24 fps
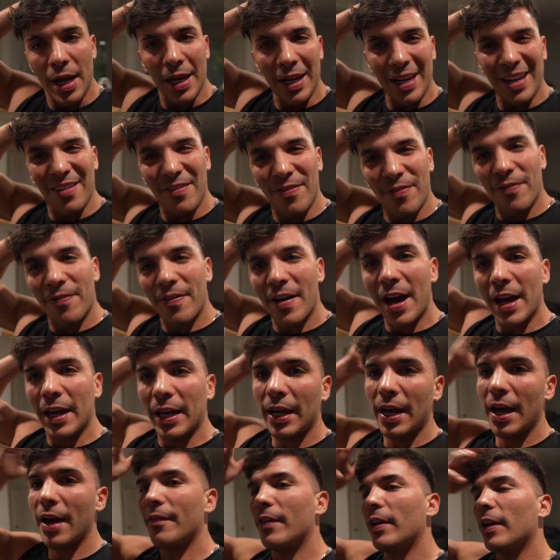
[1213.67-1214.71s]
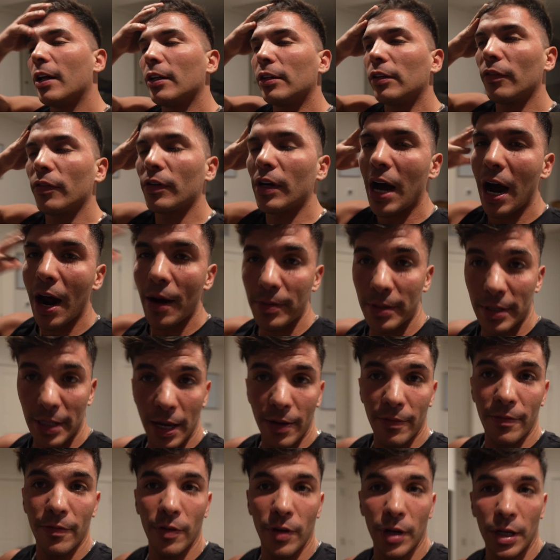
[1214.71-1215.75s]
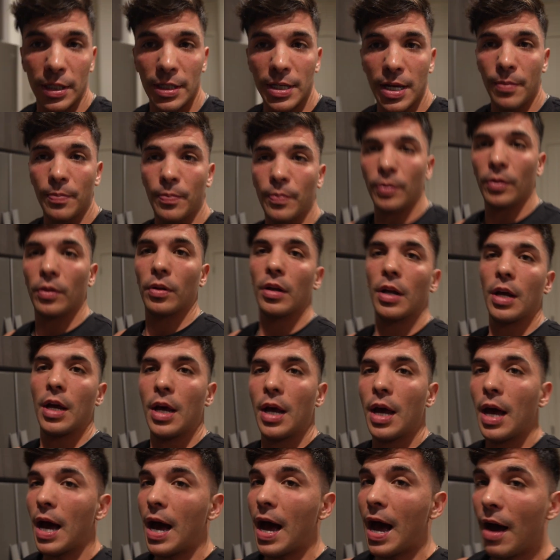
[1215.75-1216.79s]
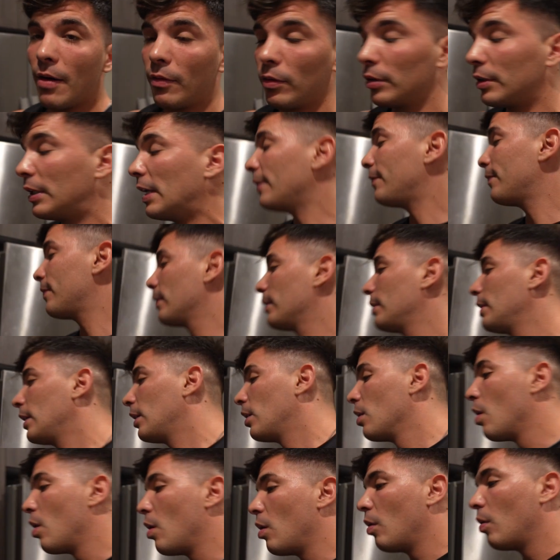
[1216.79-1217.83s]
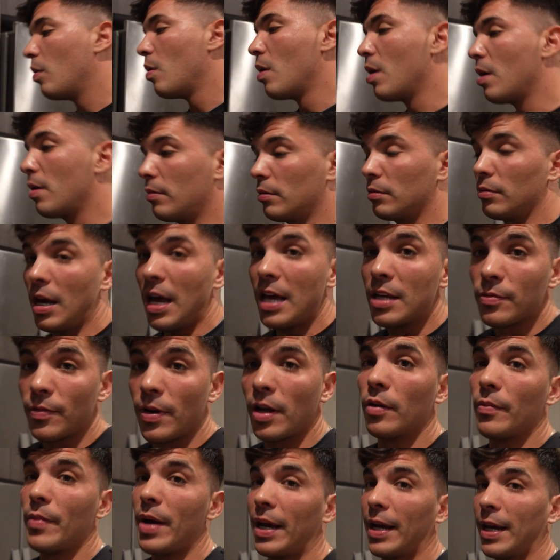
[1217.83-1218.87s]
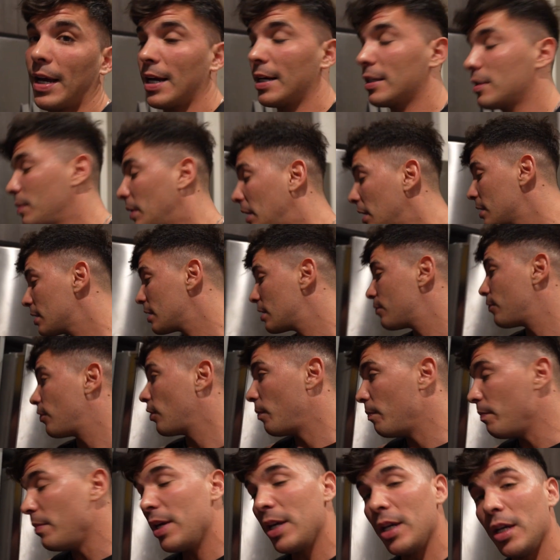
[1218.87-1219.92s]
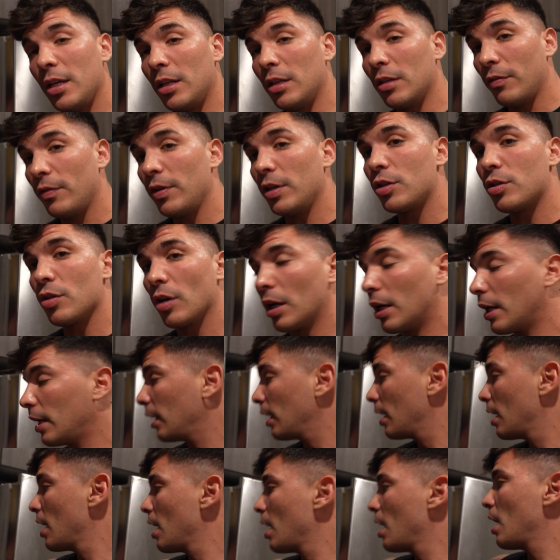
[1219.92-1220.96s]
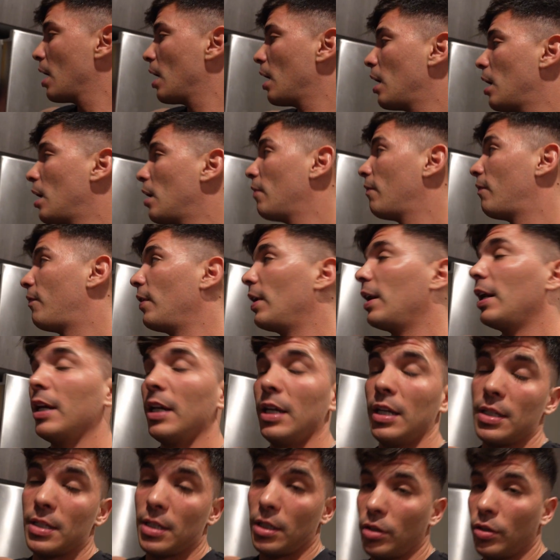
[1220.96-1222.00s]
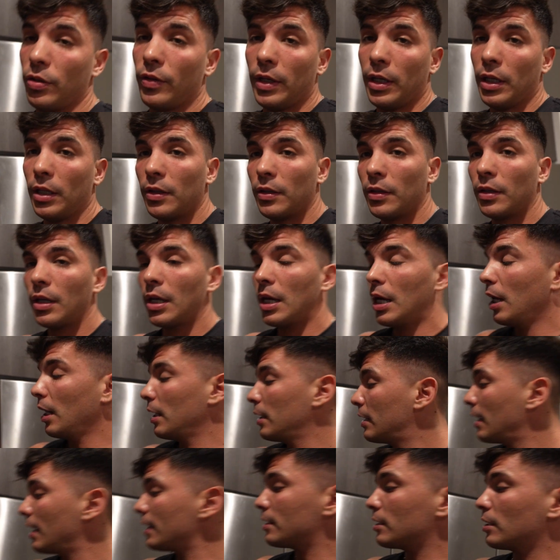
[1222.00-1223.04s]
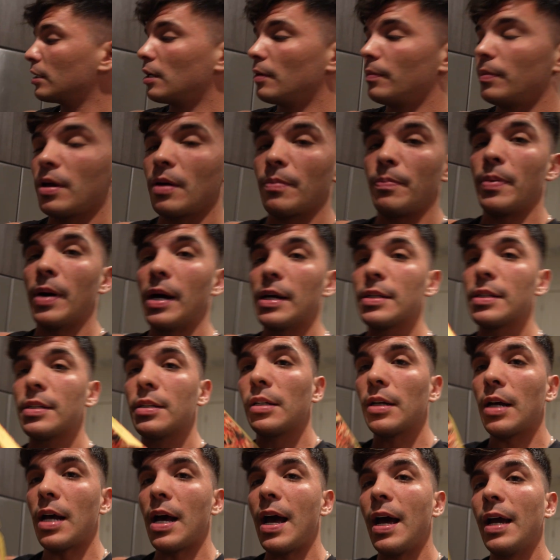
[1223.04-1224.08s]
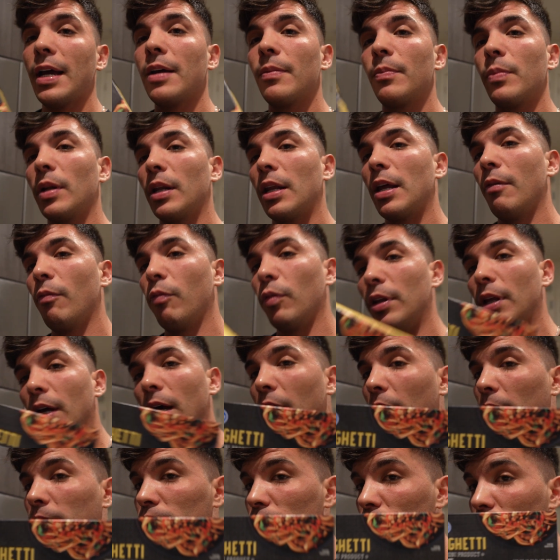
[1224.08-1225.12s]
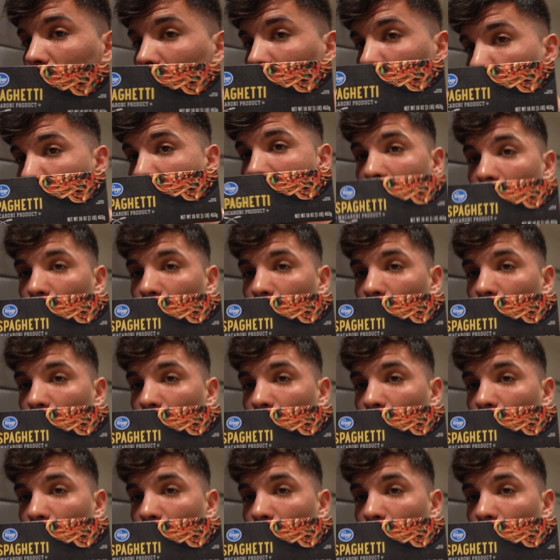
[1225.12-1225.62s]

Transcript: if I have a lot of carbs left, for example, I will definitely go as one of my hacks, because it's for me individually really easy to eat. That's gonna be a pasta. I have been left with quite a